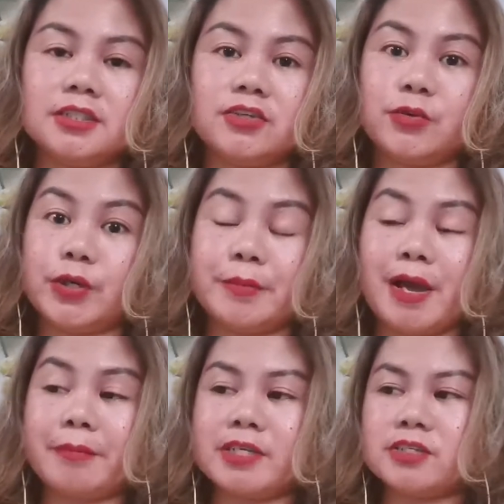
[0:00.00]
or
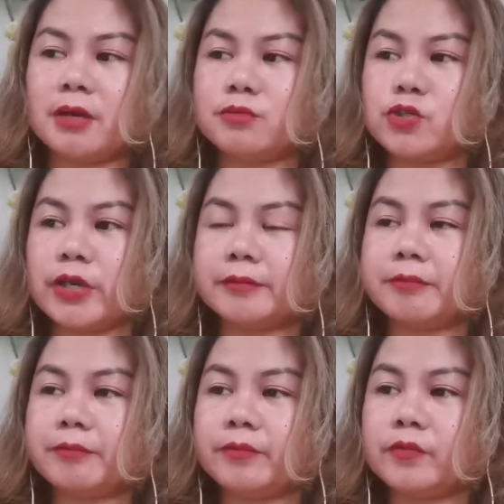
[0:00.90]
MAPI subject.
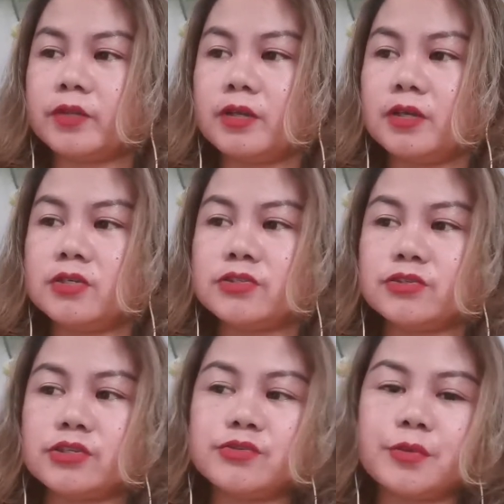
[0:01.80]
So
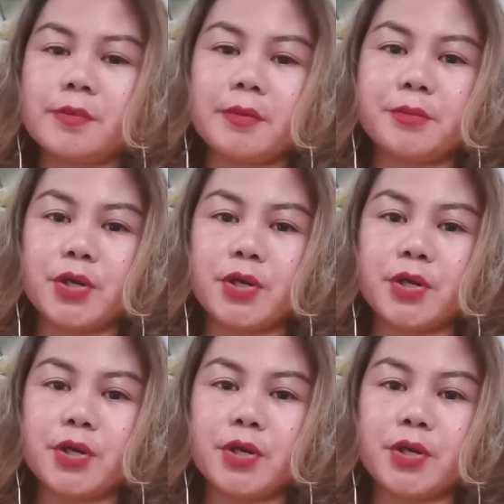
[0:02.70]
just remember,